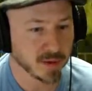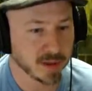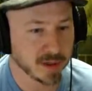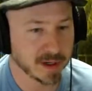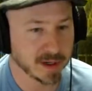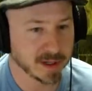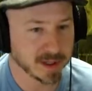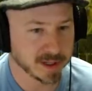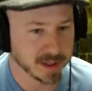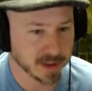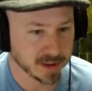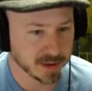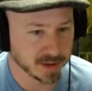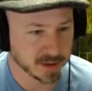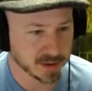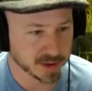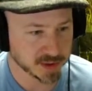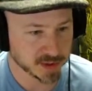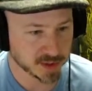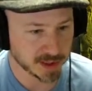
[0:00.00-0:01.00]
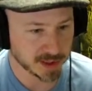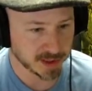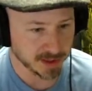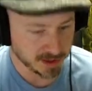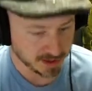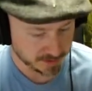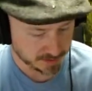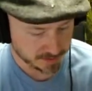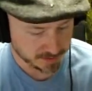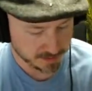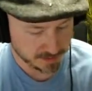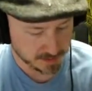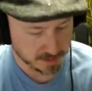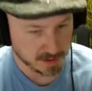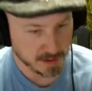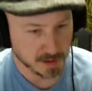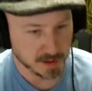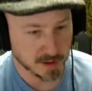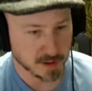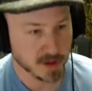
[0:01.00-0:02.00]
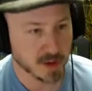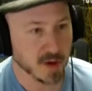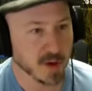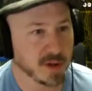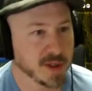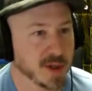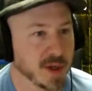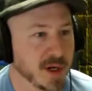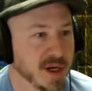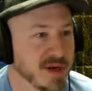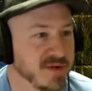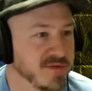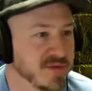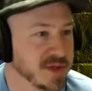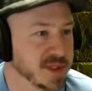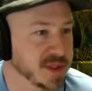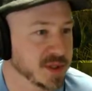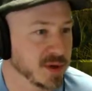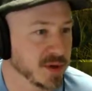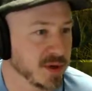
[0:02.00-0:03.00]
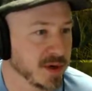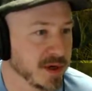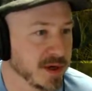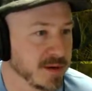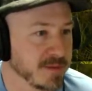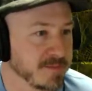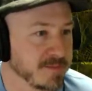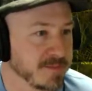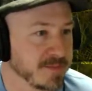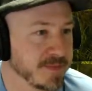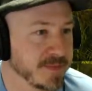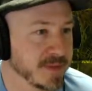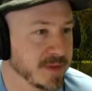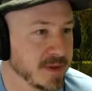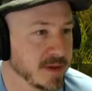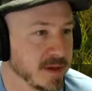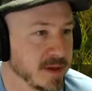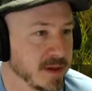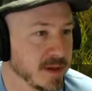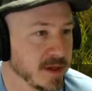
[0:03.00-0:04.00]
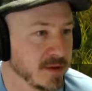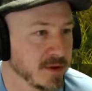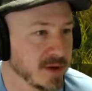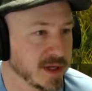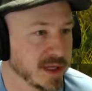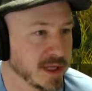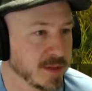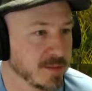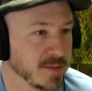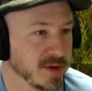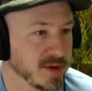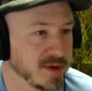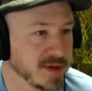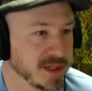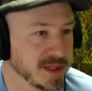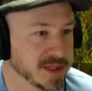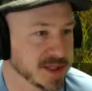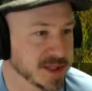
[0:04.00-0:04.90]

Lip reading: we're going to do is we're going to go into our inventory and look at the building